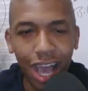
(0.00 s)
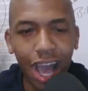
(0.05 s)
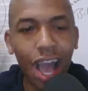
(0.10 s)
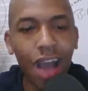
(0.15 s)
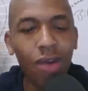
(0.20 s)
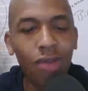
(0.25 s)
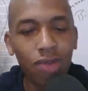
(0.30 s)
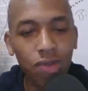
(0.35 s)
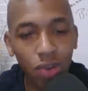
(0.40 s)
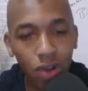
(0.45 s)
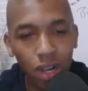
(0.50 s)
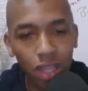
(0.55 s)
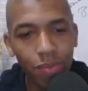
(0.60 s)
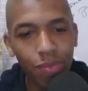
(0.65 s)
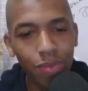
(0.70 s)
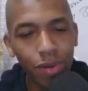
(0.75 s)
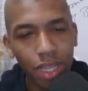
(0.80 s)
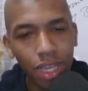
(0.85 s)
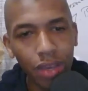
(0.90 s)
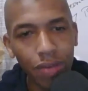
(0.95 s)
I really
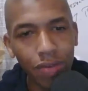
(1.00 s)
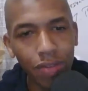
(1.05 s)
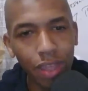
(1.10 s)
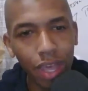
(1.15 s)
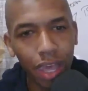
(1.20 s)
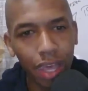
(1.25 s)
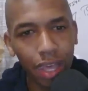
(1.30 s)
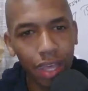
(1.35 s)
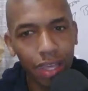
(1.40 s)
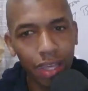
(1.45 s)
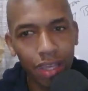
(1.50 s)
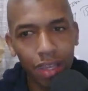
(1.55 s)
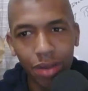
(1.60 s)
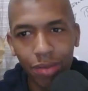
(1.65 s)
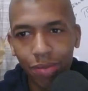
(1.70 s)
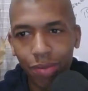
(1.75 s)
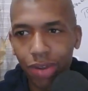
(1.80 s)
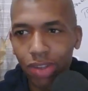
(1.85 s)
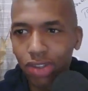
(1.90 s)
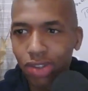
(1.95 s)
believe that.
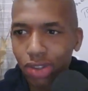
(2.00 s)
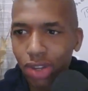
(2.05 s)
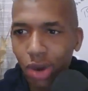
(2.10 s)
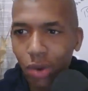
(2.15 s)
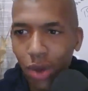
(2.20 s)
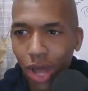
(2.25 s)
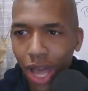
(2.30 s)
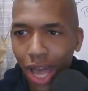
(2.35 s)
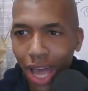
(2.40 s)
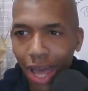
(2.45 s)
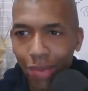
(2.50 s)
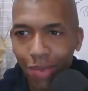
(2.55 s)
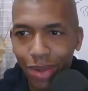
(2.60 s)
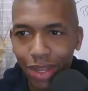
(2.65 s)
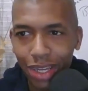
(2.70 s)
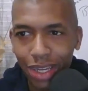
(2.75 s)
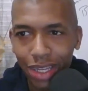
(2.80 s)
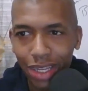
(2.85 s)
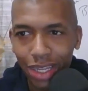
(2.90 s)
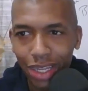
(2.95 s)
But you know what
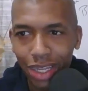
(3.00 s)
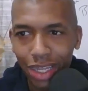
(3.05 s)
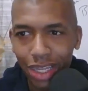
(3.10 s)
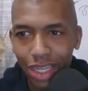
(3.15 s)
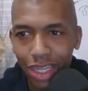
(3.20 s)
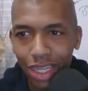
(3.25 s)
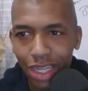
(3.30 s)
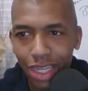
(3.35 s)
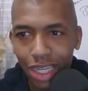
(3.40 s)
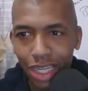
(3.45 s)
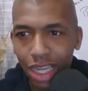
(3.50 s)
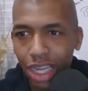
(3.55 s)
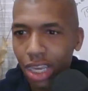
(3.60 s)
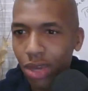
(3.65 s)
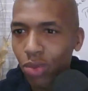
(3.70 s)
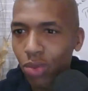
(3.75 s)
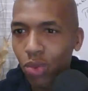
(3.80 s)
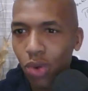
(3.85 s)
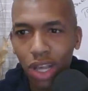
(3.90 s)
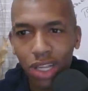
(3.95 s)
happened?
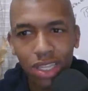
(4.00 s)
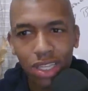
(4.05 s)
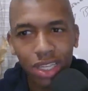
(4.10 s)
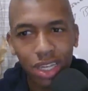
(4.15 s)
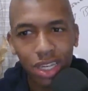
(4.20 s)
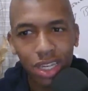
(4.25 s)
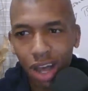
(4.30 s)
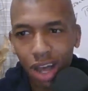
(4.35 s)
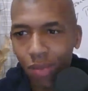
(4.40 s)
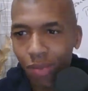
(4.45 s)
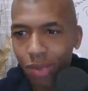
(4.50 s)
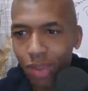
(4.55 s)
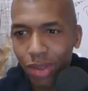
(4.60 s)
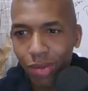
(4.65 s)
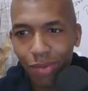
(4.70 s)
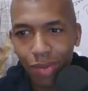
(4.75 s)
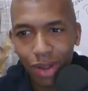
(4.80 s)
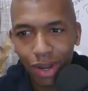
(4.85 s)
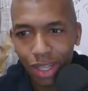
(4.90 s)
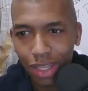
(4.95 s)
He wasn't helping
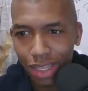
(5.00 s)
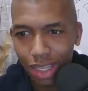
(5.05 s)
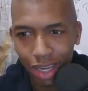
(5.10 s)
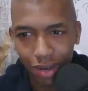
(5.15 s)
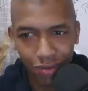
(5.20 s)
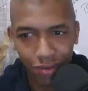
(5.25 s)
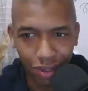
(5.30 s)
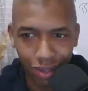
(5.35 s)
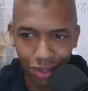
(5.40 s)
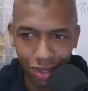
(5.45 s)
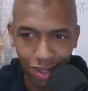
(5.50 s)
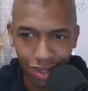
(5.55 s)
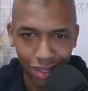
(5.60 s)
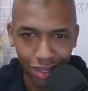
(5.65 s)
the military.